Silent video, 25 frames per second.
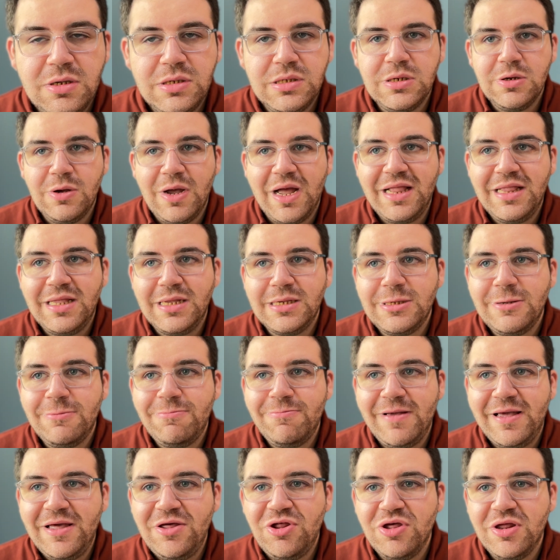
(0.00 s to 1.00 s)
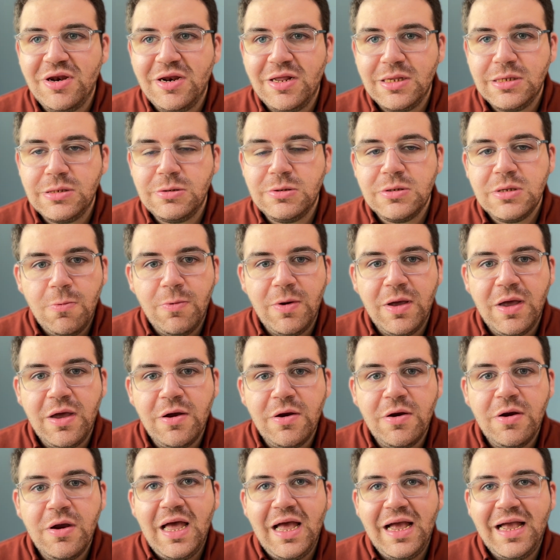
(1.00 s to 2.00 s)
So anticipation is
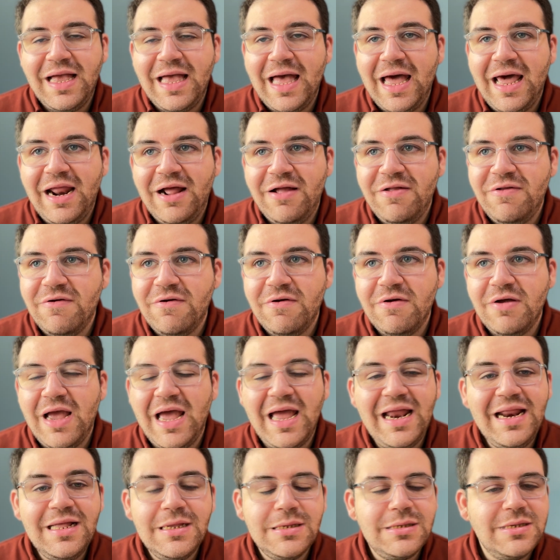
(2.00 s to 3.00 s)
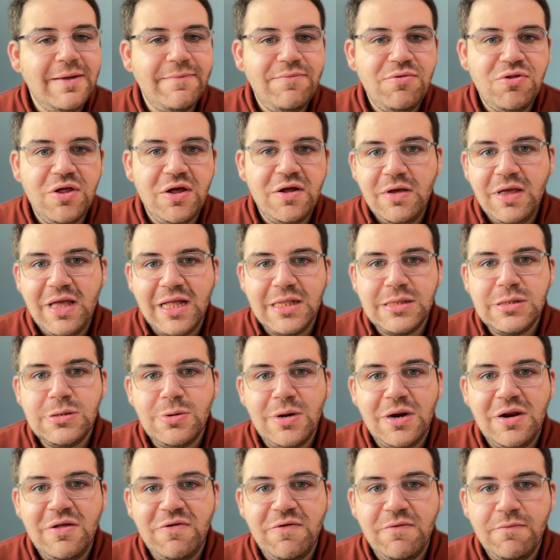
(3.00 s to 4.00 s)
where a character, any subject, gets
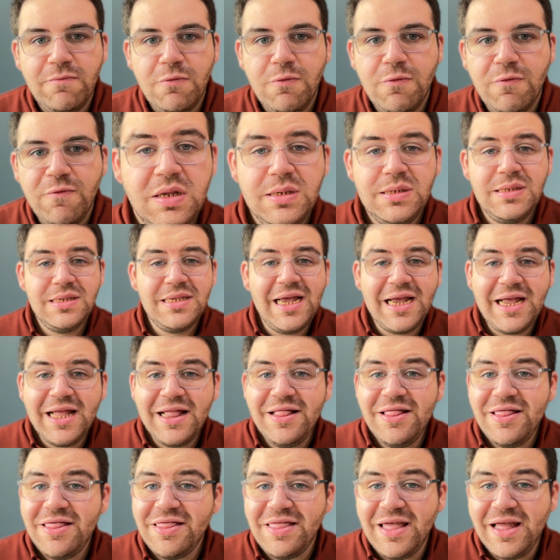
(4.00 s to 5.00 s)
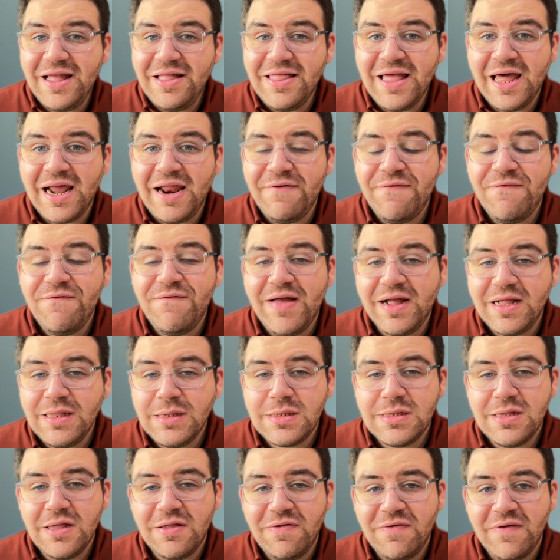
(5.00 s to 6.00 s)
ready to move. Second thing that affects
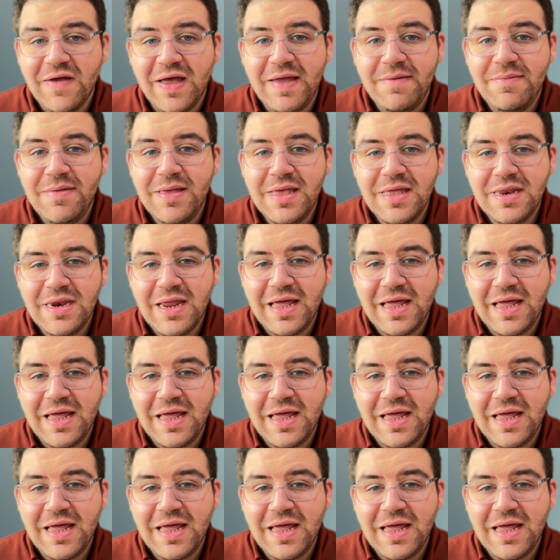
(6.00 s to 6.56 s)
the timing in